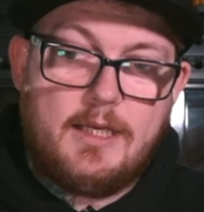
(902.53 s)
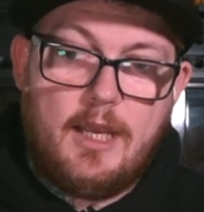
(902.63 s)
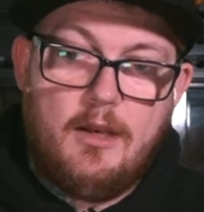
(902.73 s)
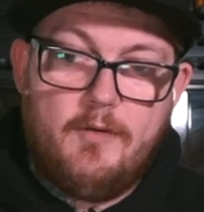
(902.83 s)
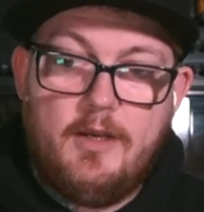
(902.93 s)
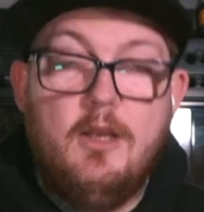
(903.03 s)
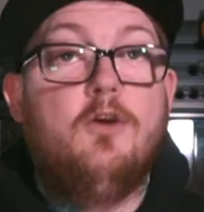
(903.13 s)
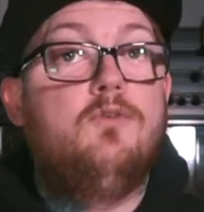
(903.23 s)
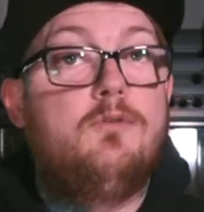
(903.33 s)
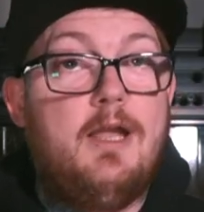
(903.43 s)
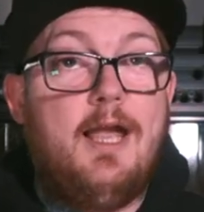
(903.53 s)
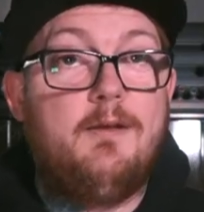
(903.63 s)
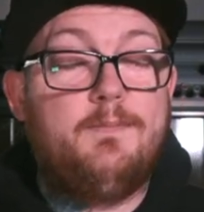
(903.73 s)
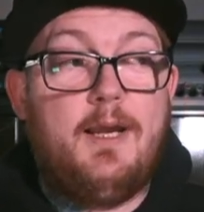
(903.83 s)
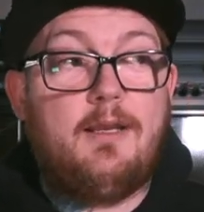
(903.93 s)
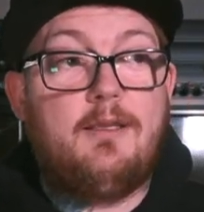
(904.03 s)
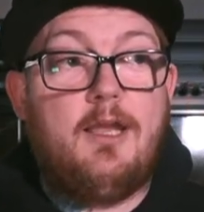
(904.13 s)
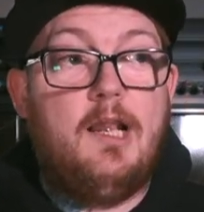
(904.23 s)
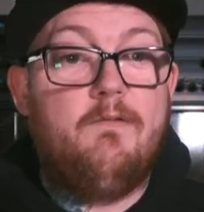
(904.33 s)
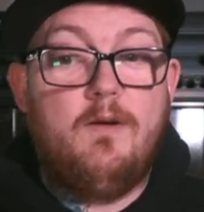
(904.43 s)
the color in. You can pack the
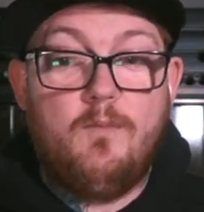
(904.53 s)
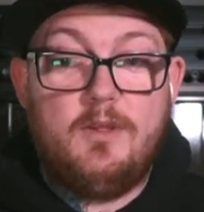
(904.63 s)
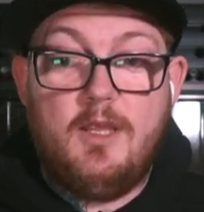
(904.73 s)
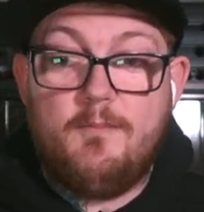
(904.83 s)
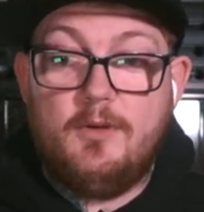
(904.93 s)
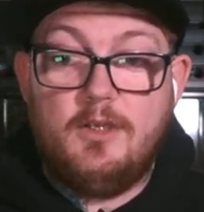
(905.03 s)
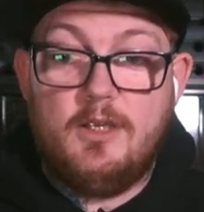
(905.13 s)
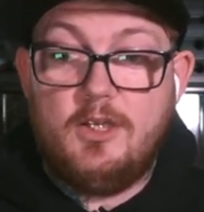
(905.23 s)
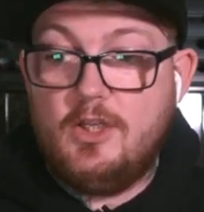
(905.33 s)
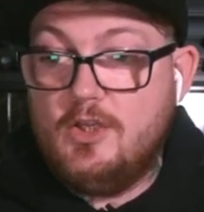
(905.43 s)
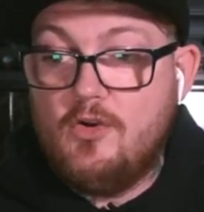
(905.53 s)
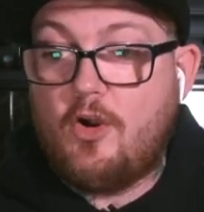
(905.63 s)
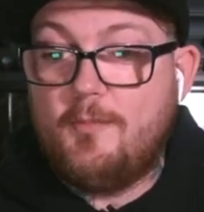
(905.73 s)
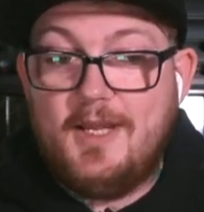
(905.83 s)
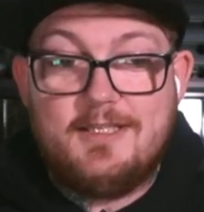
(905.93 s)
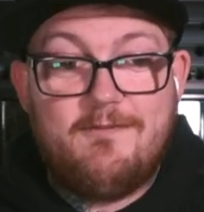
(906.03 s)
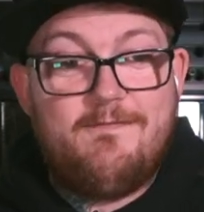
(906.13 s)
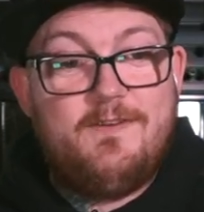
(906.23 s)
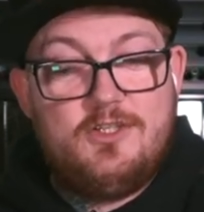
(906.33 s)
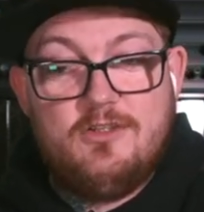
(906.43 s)
color in with it, but you're not going to be as
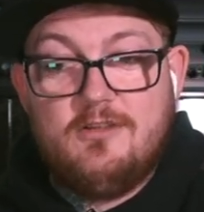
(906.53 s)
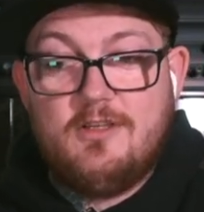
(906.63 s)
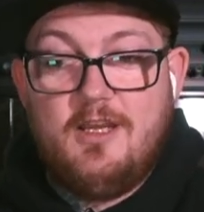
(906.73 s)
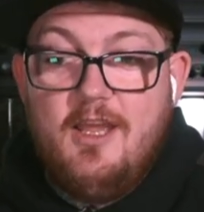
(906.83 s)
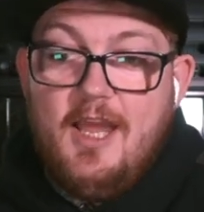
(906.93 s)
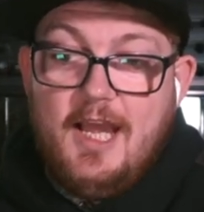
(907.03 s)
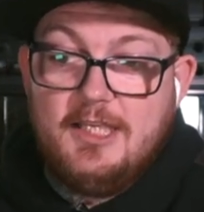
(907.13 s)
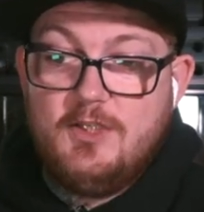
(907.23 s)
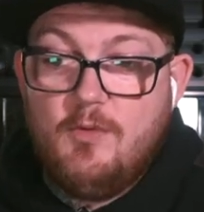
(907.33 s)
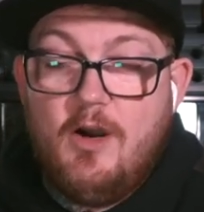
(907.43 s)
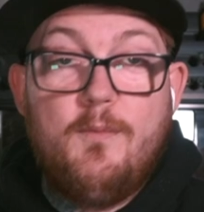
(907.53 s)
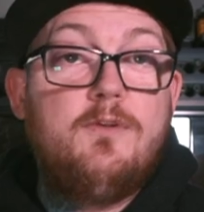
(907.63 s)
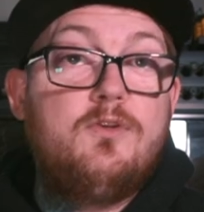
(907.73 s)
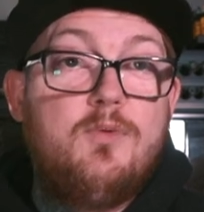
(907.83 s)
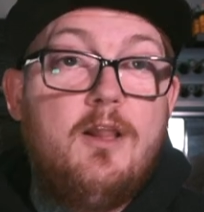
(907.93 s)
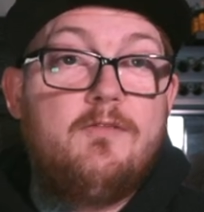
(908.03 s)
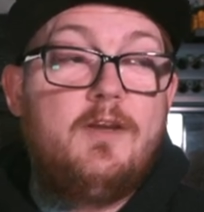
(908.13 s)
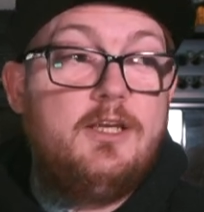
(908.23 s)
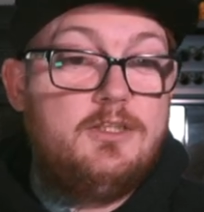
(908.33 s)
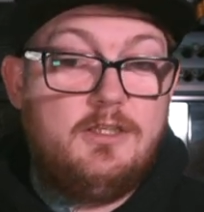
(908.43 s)
efficient as you are with a twelve
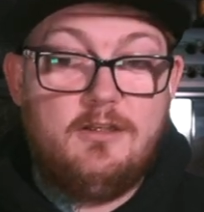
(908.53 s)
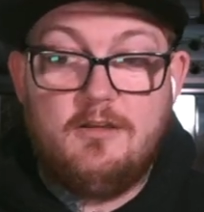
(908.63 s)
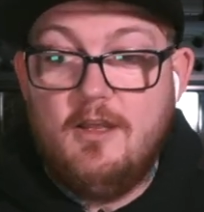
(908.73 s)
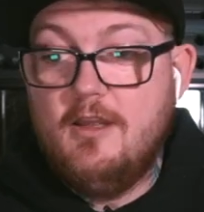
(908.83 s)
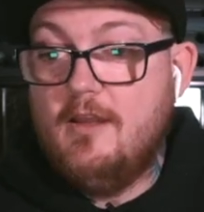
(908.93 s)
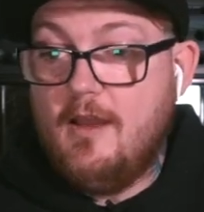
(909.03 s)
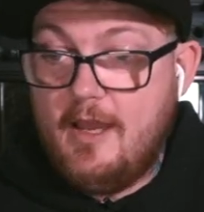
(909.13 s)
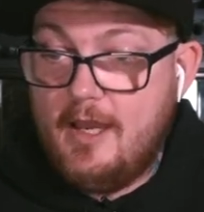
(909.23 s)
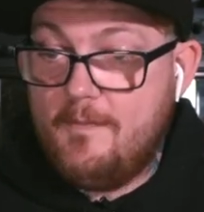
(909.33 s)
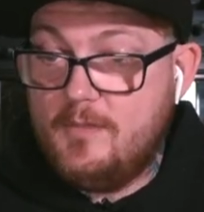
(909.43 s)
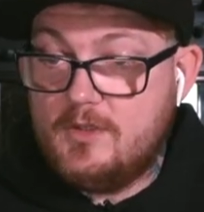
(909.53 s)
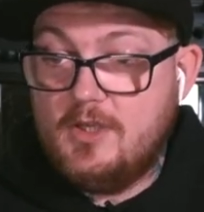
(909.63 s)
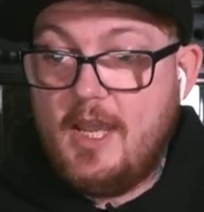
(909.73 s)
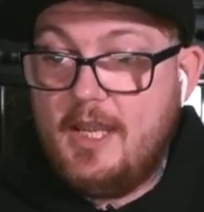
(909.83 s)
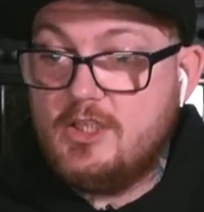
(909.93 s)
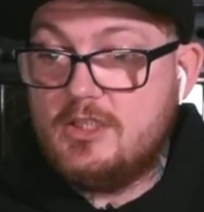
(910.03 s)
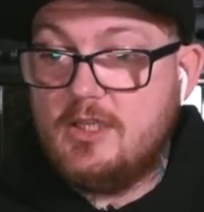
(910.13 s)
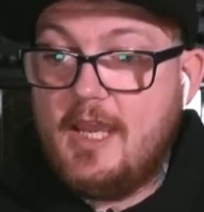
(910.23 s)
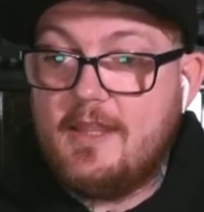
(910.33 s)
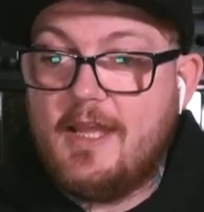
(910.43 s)
gauge needle. Um, so yeah, it's just
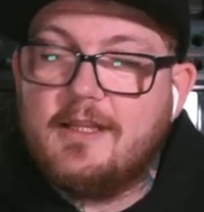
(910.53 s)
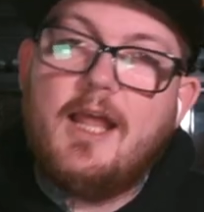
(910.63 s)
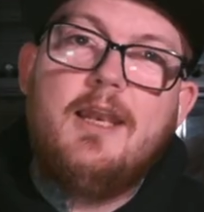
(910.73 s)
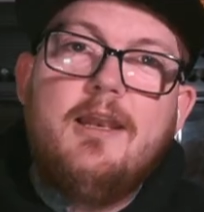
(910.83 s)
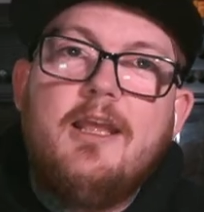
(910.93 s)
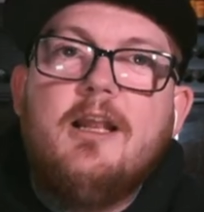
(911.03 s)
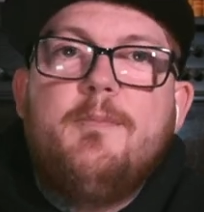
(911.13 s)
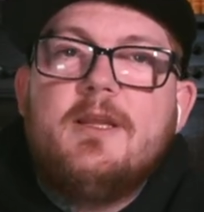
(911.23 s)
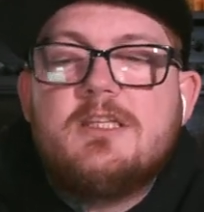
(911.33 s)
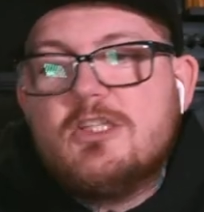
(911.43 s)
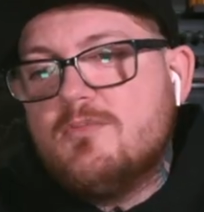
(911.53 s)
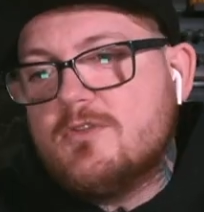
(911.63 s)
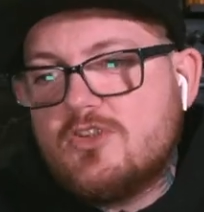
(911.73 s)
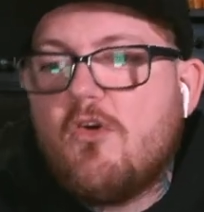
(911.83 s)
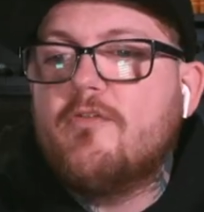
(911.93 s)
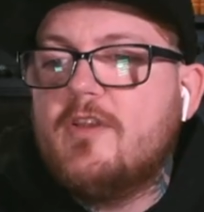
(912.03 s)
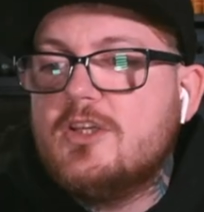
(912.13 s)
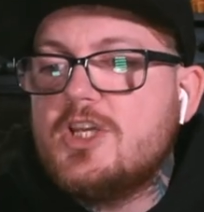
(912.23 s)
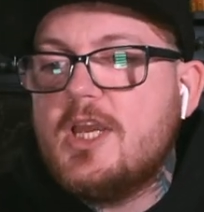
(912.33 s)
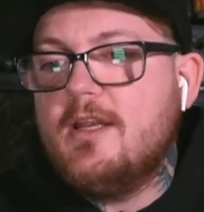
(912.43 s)
to get like that little bit softer
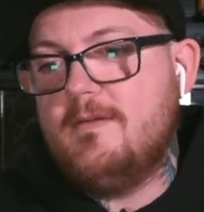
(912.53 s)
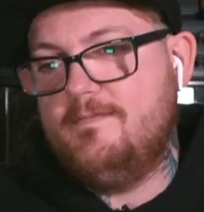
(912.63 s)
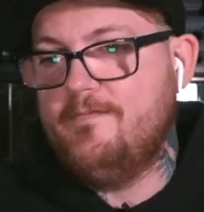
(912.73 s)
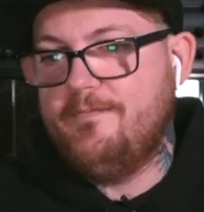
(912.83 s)
shading.